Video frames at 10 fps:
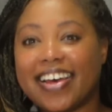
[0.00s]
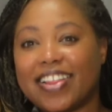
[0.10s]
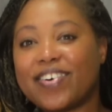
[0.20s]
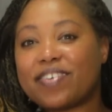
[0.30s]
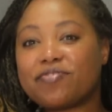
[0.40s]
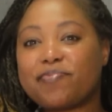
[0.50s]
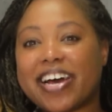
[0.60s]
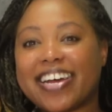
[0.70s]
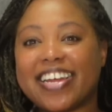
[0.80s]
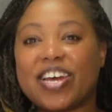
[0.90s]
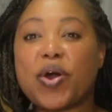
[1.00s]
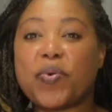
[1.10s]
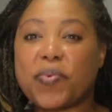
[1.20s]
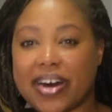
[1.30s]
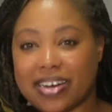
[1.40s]
Hello everybody,
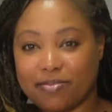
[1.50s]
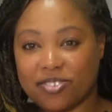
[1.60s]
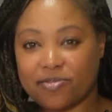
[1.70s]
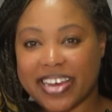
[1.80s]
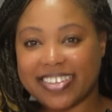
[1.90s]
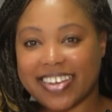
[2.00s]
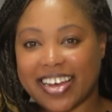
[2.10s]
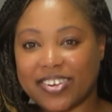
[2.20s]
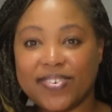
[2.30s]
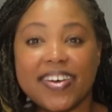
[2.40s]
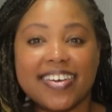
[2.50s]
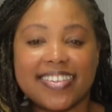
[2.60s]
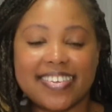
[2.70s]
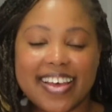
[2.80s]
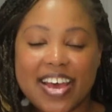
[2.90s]
welcome to my channel.
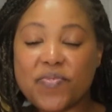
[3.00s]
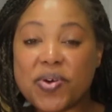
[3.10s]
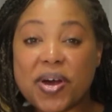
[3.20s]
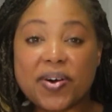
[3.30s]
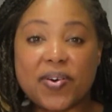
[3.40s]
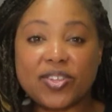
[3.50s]
Today we are